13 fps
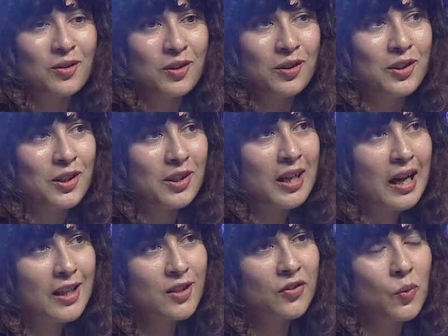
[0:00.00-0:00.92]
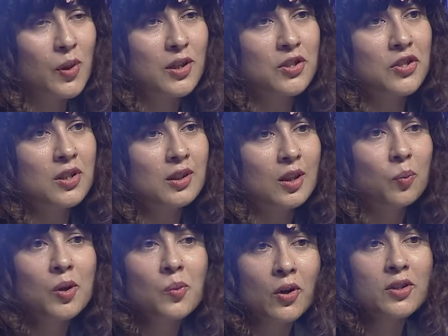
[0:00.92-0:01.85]
the kind of question that
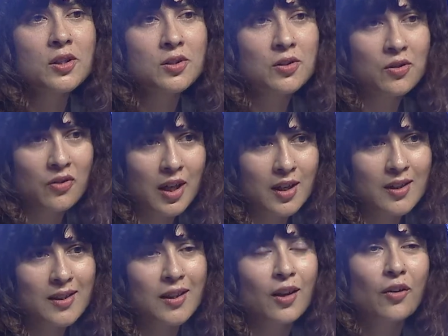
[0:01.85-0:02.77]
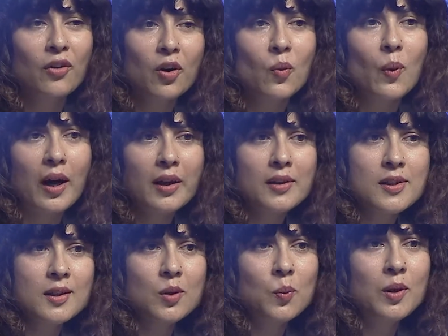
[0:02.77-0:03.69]
we wanted to raise requires
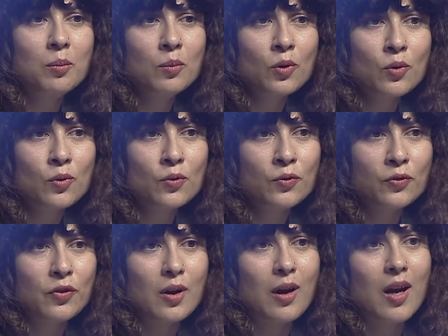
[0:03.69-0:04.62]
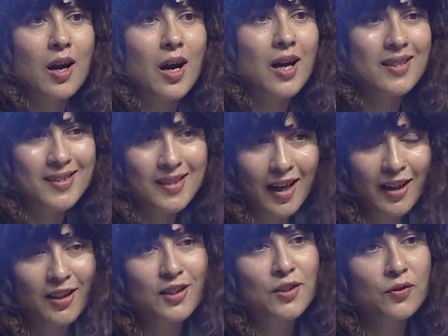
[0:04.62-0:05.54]
that we move
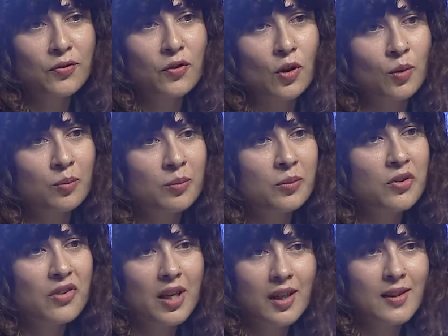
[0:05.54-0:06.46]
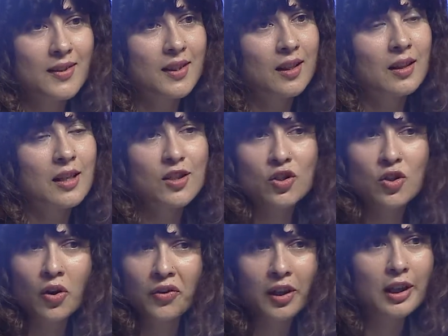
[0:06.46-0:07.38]
aside from rehearsing
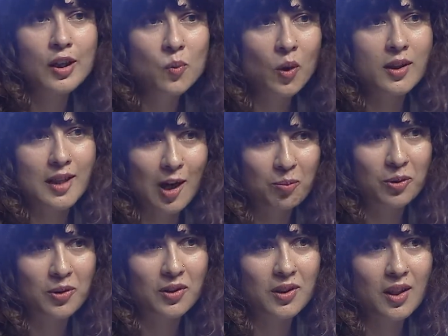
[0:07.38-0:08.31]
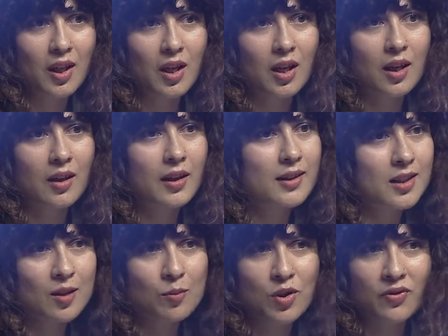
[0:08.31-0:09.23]
historically what happened in
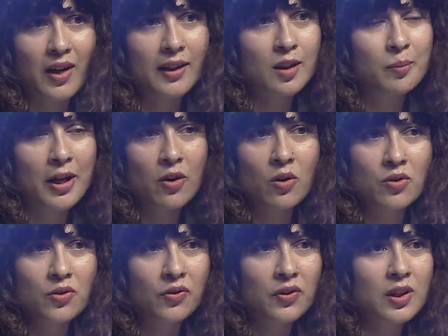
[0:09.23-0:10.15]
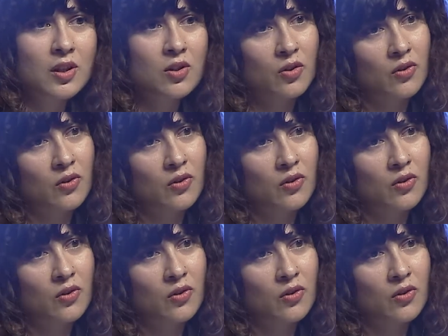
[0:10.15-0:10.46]
terms of either biographies or